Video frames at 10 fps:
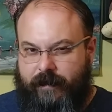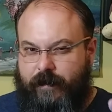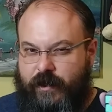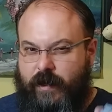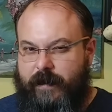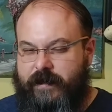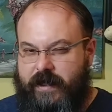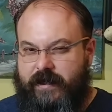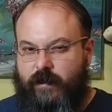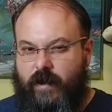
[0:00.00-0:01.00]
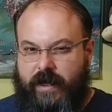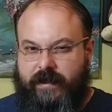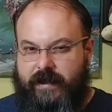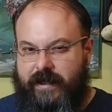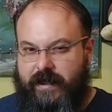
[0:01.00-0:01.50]
between season 1
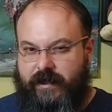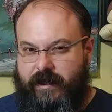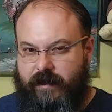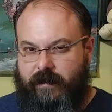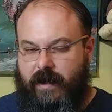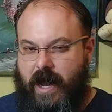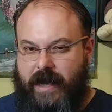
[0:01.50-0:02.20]
and season 2,